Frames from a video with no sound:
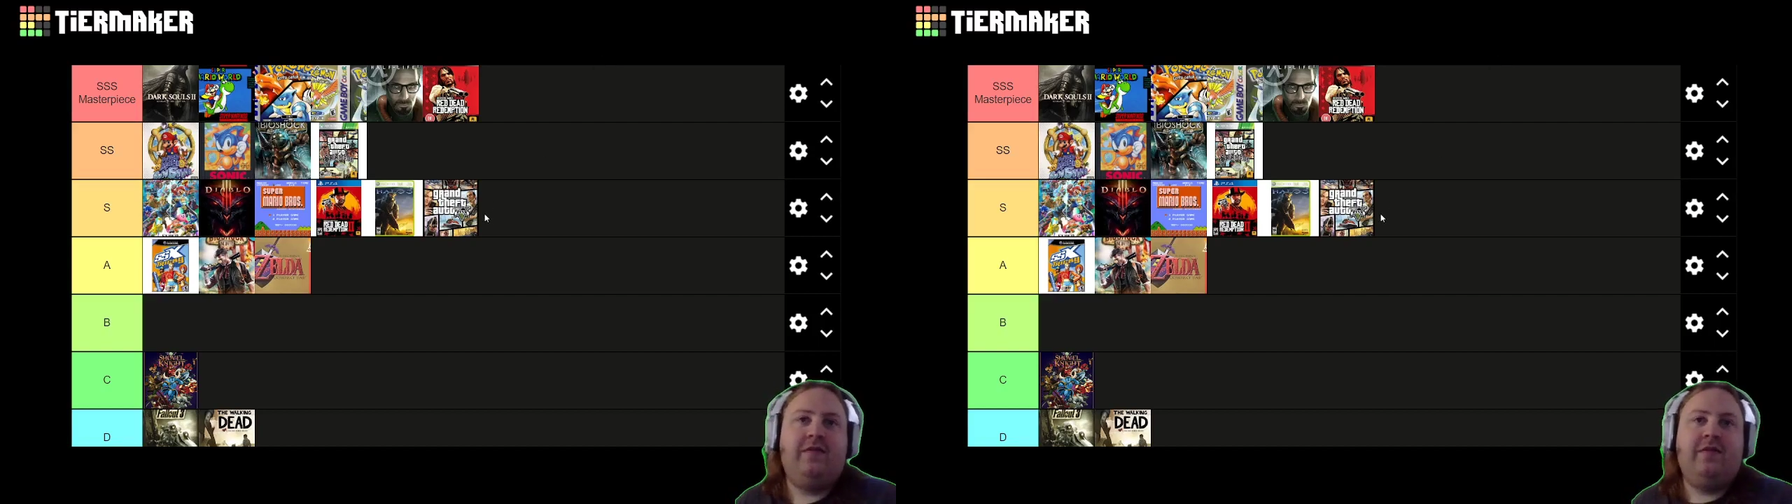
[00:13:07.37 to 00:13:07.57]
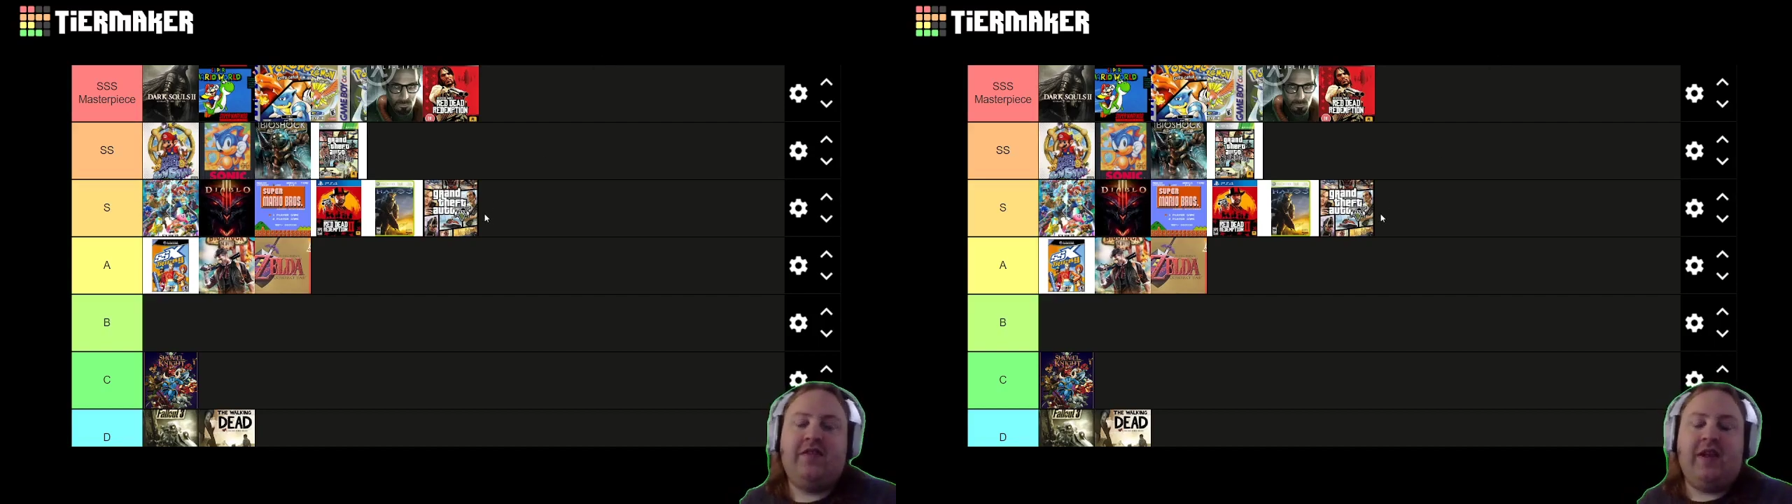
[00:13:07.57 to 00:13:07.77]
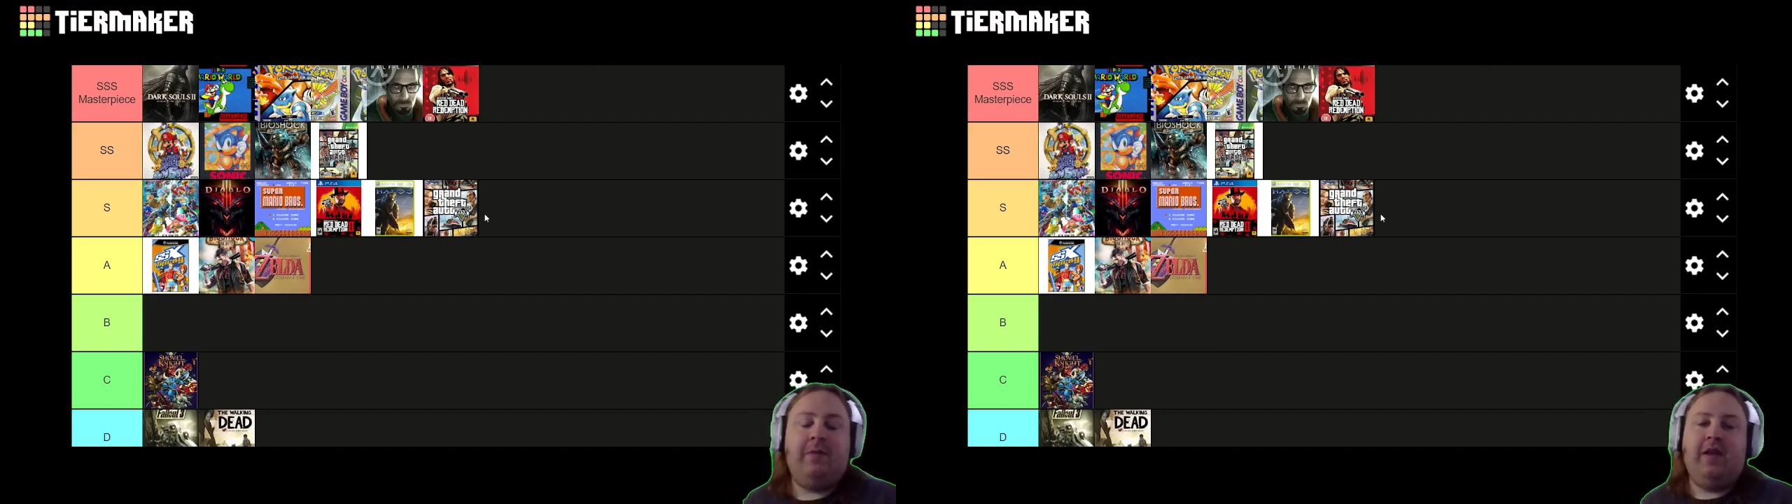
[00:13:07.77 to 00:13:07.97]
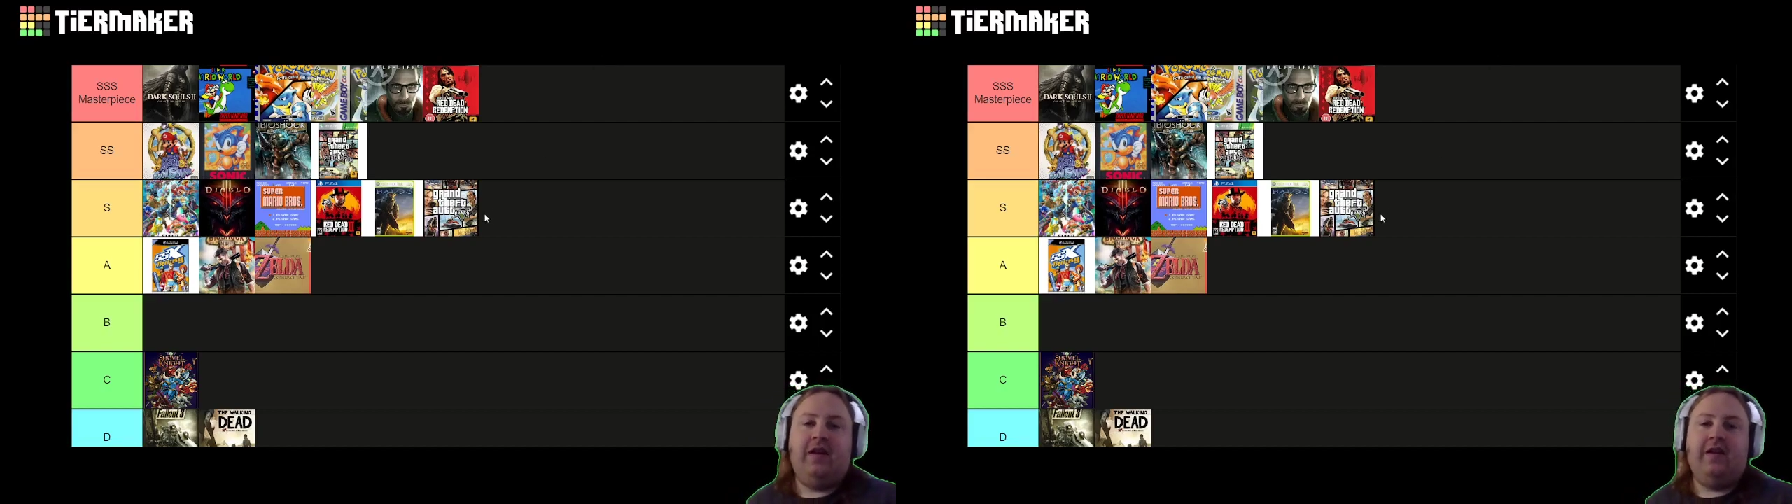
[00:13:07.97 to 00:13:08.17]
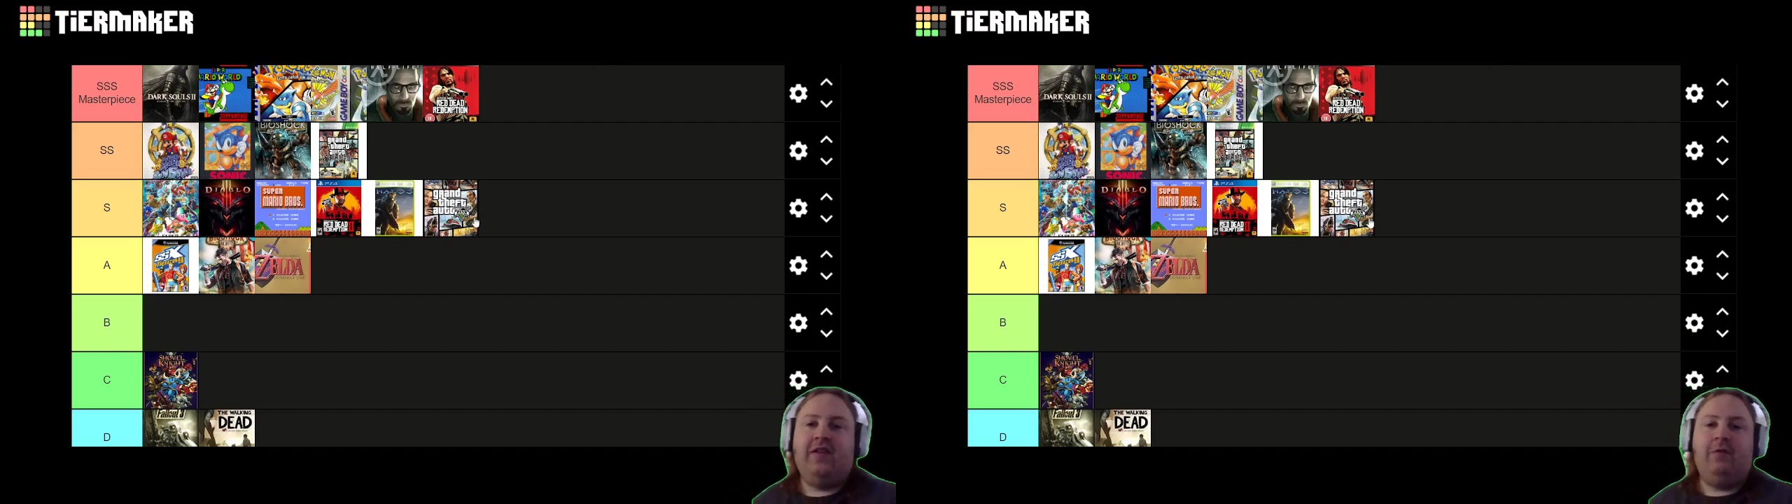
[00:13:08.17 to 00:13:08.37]
same
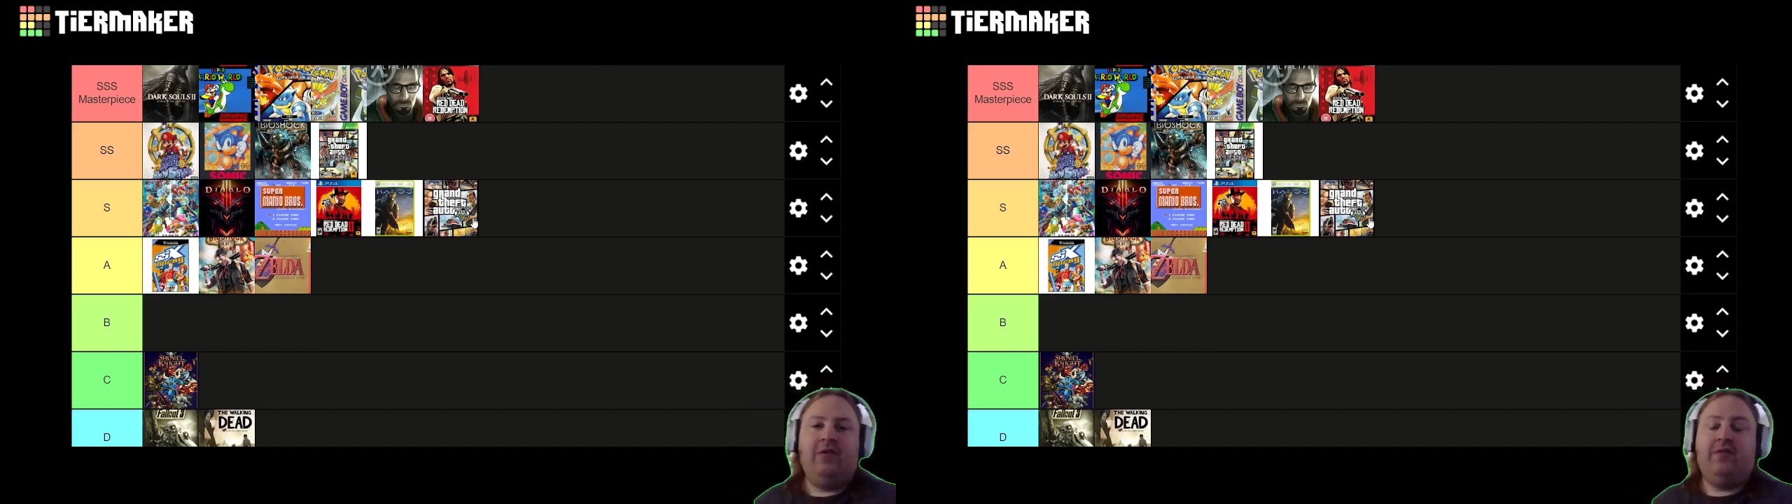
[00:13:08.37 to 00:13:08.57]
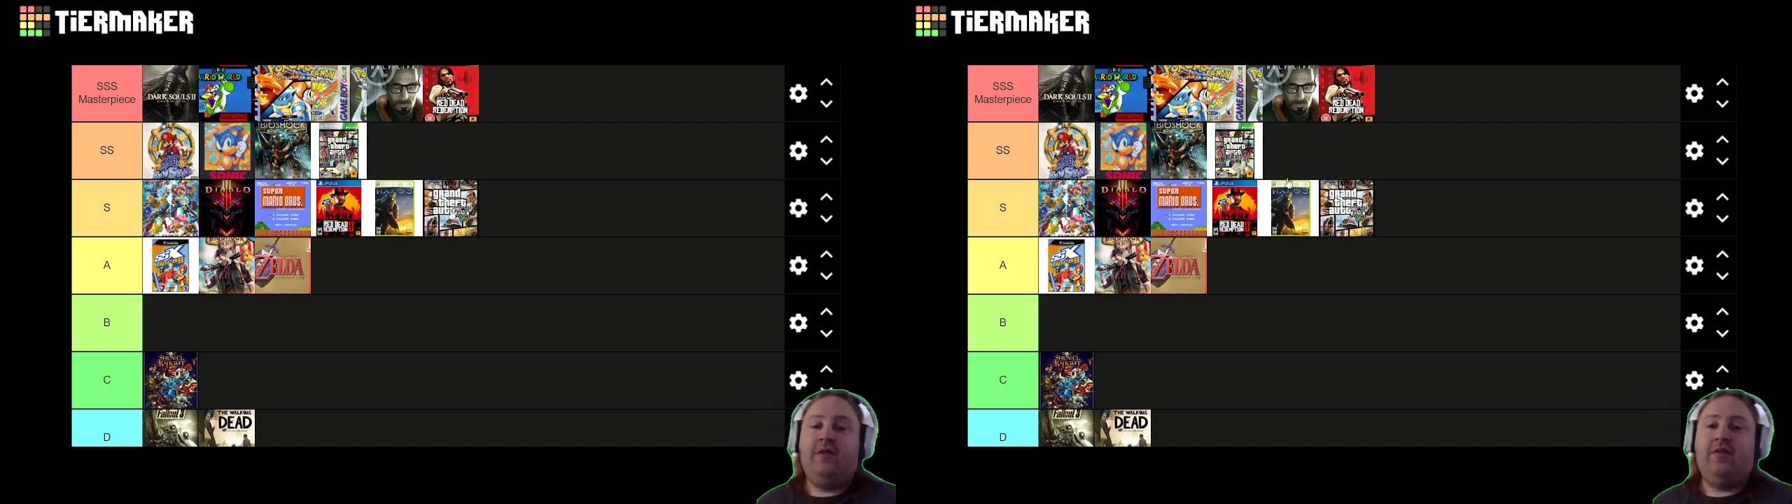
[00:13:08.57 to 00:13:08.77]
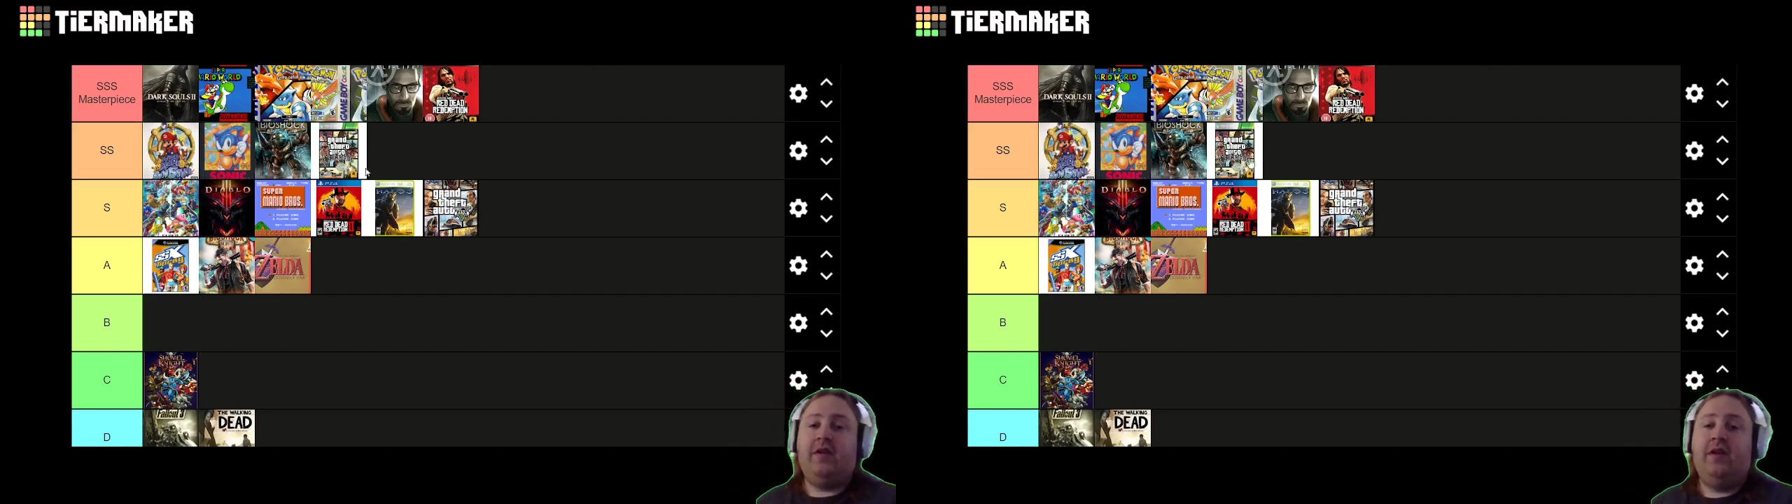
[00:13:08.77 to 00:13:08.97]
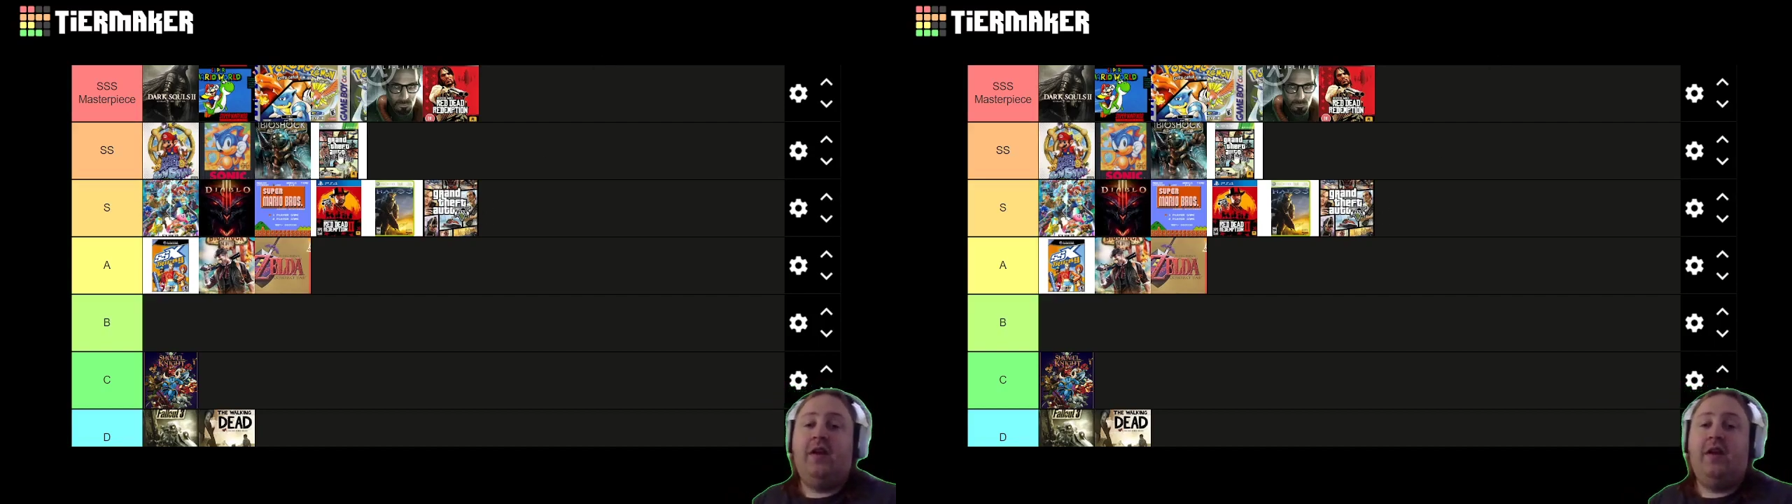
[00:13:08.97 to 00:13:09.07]
thing. It's like, where's the music?